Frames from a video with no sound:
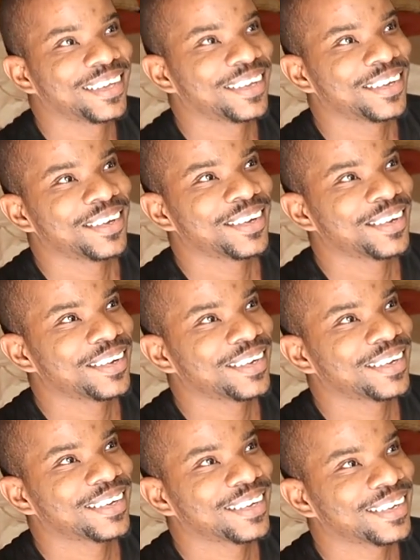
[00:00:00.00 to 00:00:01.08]
dude,
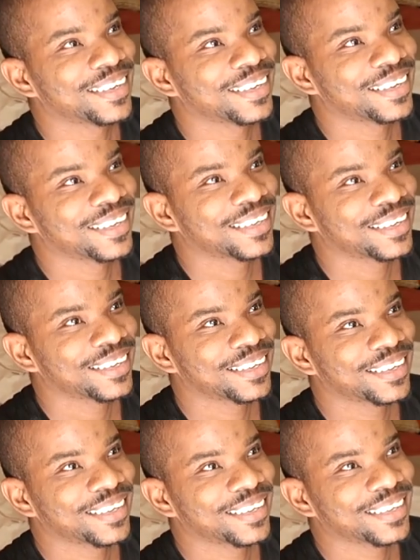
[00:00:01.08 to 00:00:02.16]
appreciate you having us over
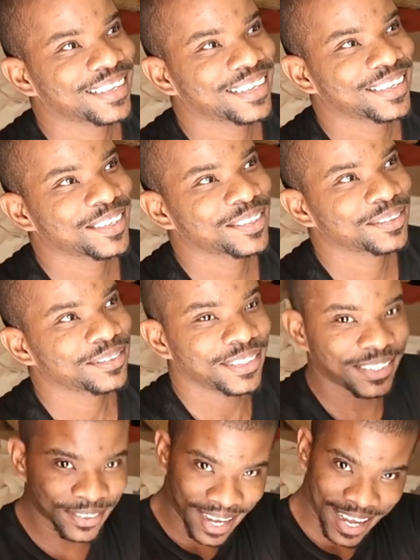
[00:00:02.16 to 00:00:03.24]
here, man. So, uh,
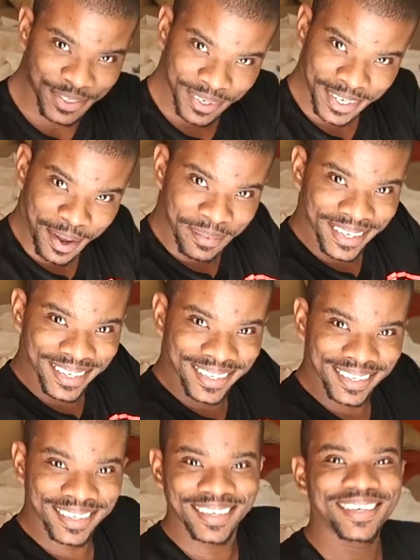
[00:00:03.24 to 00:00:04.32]
you guys want to come in?
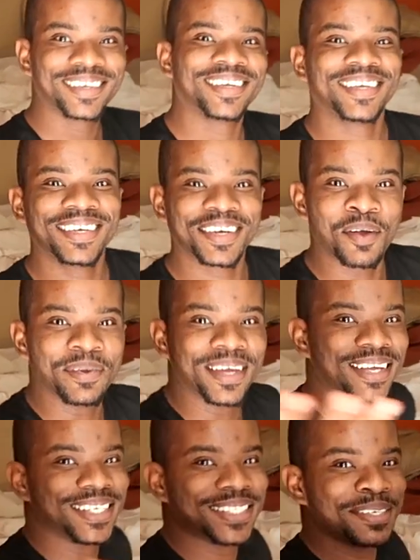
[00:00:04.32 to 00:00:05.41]
Yeah, man. Come
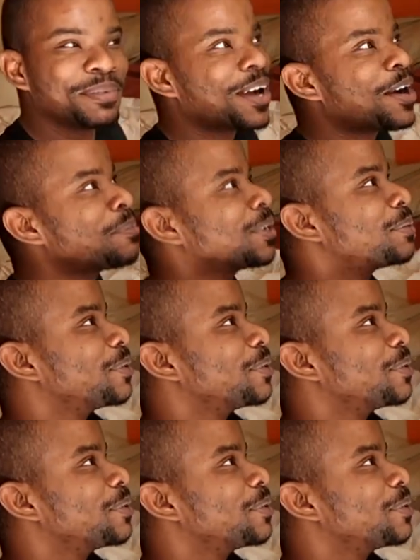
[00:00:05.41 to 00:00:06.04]
in and see my humble